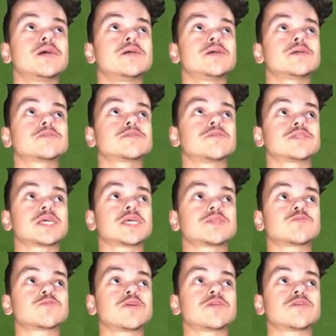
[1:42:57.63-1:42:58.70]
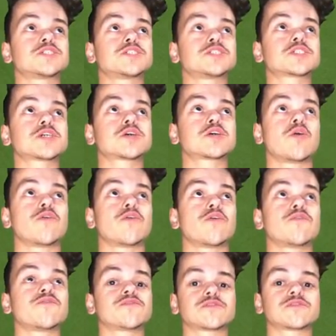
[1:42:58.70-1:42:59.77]
So that's when I just go off,
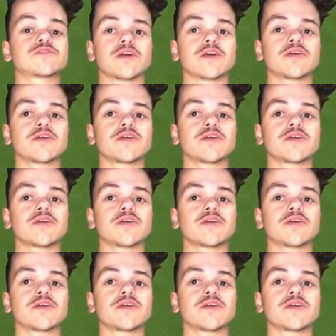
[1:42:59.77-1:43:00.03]
like